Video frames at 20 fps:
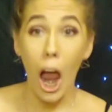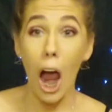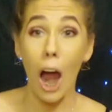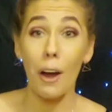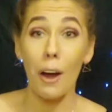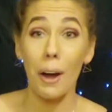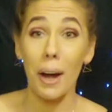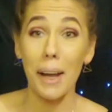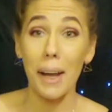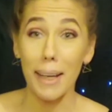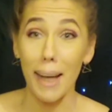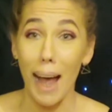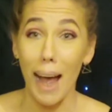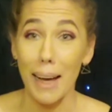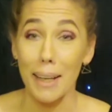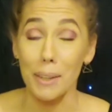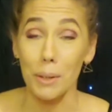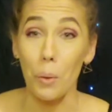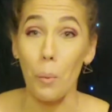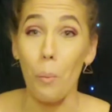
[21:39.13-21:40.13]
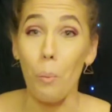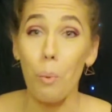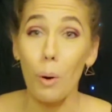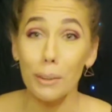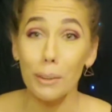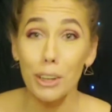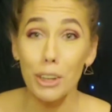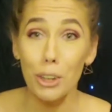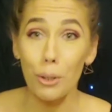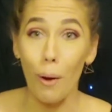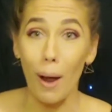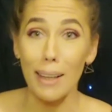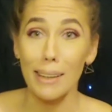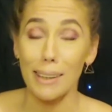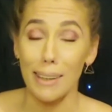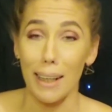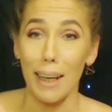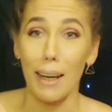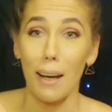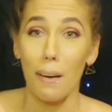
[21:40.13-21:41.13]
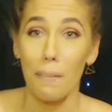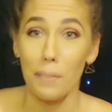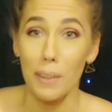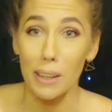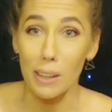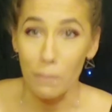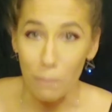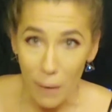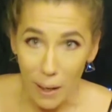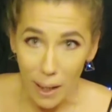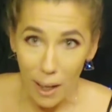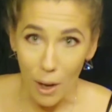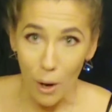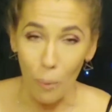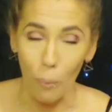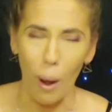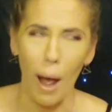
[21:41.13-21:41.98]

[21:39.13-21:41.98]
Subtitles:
All right, guys, what did you guys think of this video?